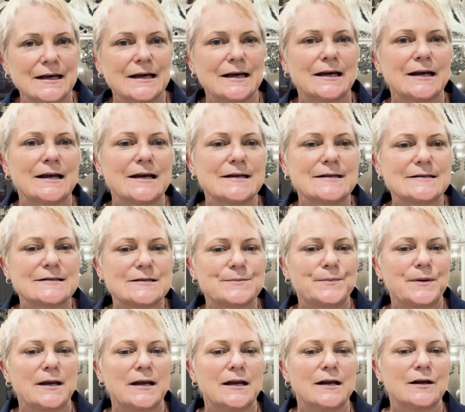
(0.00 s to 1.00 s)
It's
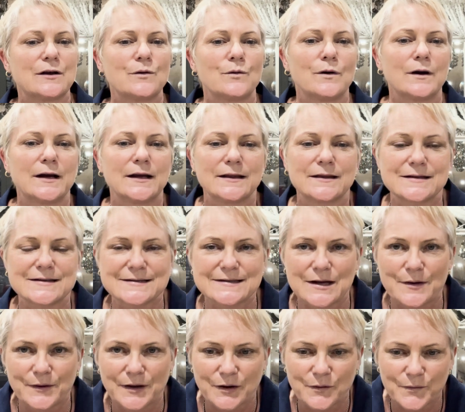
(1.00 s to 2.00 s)
been quite the
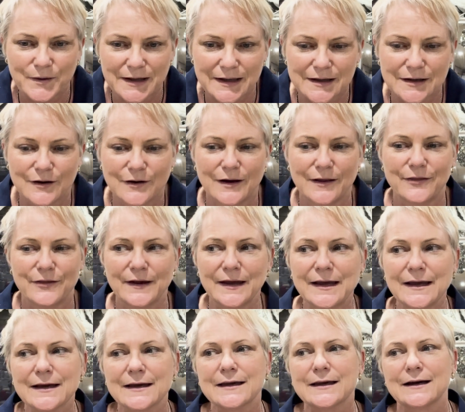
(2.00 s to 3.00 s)
sewing week, I
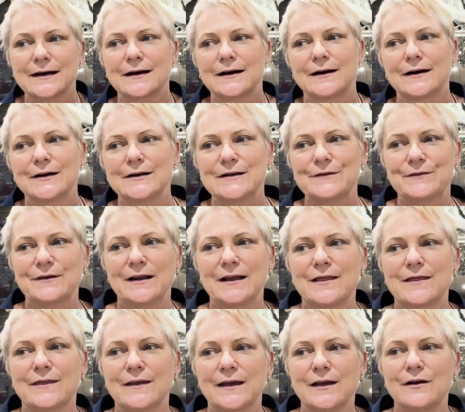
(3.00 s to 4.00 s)
think. I definitely
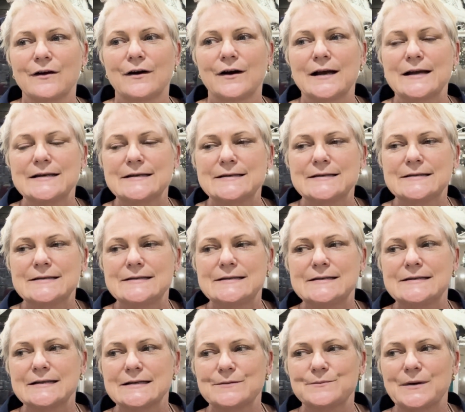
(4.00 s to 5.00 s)
think I
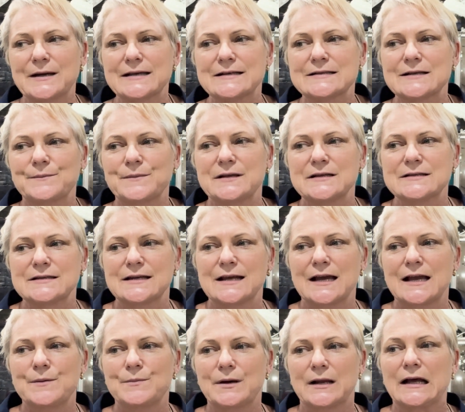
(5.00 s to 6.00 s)
did make something
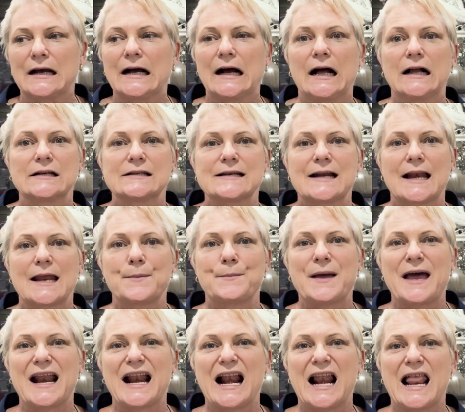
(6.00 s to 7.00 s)
today, but I'll tell you
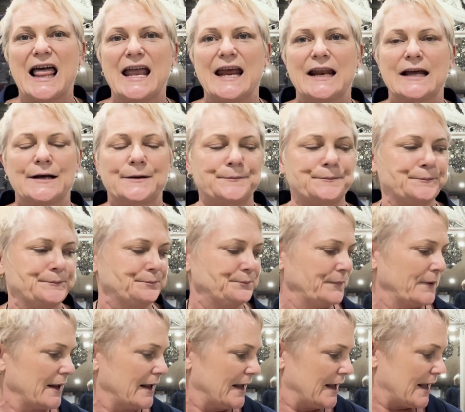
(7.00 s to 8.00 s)
about it later.
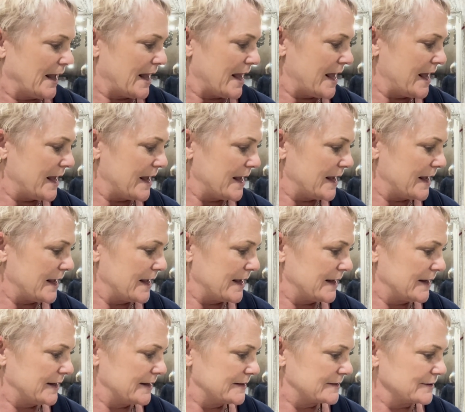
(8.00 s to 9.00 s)

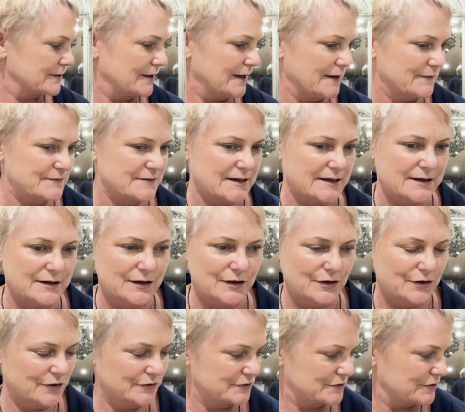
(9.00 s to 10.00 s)
And I have done a
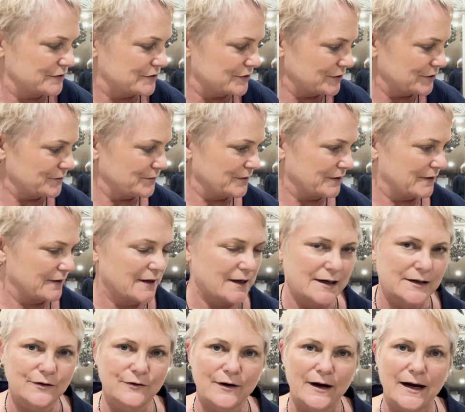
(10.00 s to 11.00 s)
lot to do with
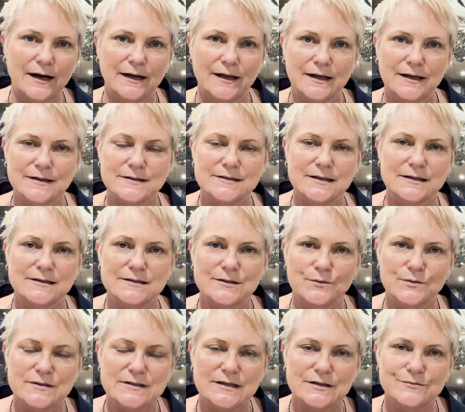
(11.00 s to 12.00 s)
that grading because it's
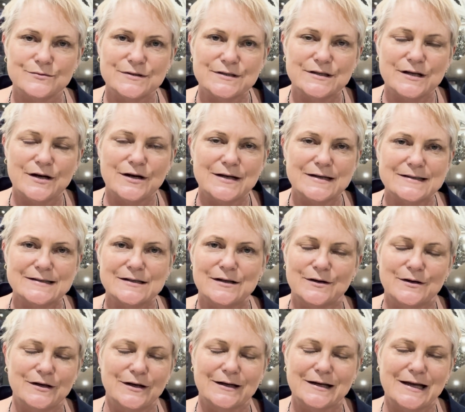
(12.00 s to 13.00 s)
a single size, so
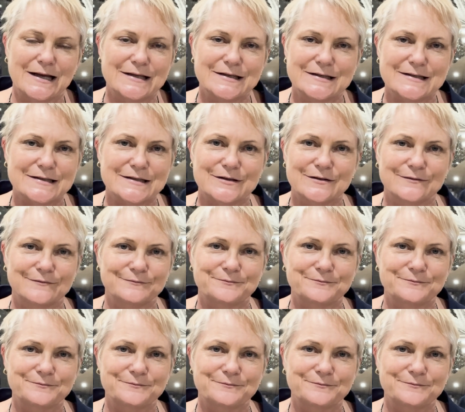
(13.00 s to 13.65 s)
I can't just